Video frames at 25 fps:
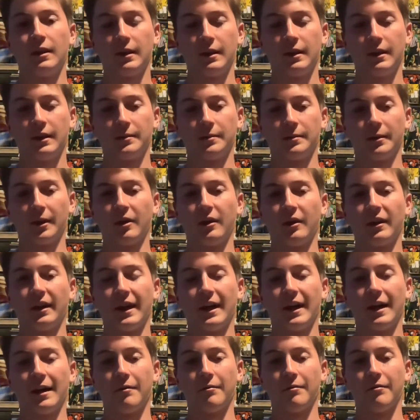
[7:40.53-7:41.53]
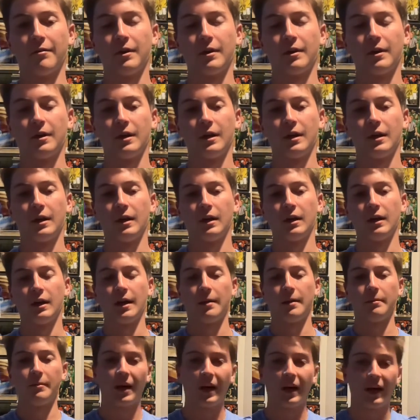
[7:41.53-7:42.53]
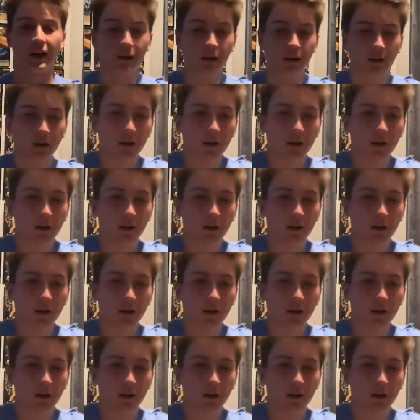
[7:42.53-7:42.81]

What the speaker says: it's about all they have. I'm not